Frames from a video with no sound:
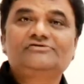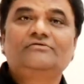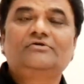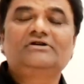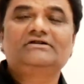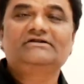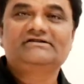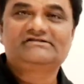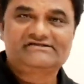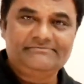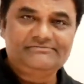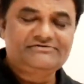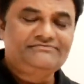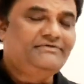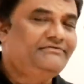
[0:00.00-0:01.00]
So what are the
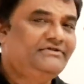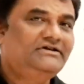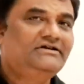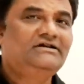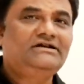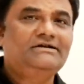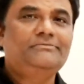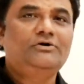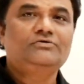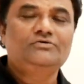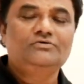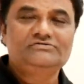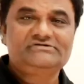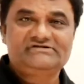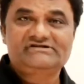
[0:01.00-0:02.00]
steps? We will learn
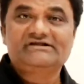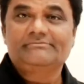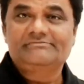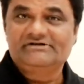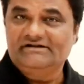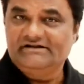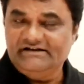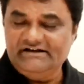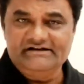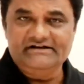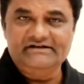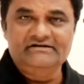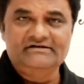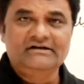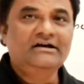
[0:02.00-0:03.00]
about those steps in
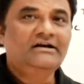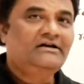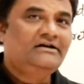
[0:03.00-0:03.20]
detail.